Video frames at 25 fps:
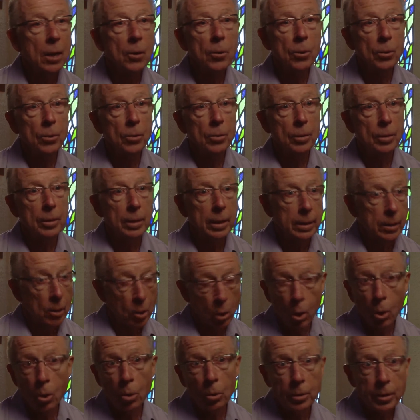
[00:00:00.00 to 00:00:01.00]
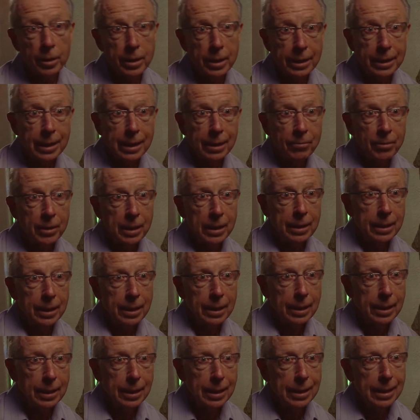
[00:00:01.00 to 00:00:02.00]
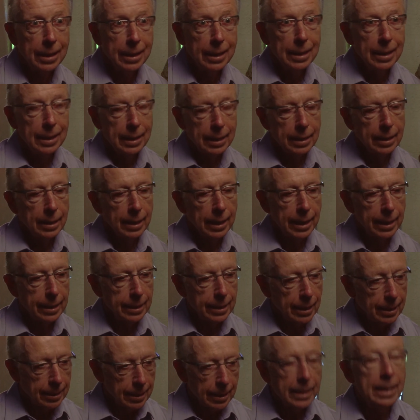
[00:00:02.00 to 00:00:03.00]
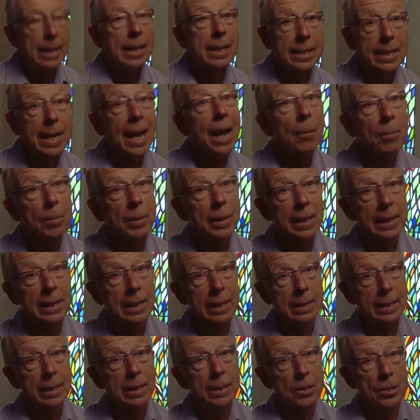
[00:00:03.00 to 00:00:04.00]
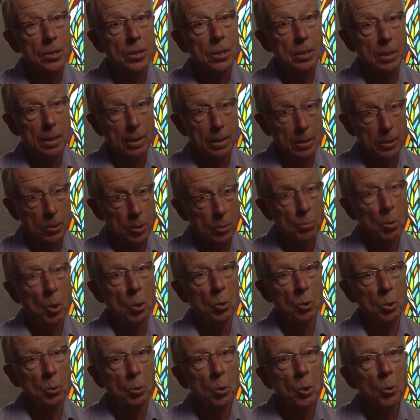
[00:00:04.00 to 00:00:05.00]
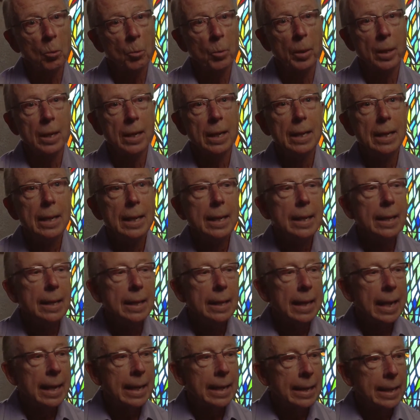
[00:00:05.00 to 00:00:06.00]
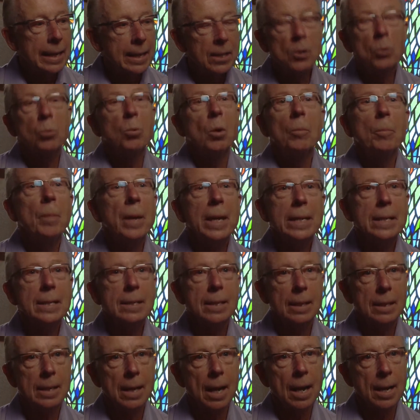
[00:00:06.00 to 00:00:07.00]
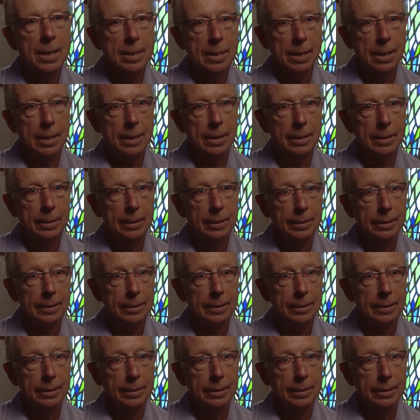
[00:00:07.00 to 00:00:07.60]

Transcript: other, the called and the gifted. And it's happening in this small group. And it's what makes the CASA.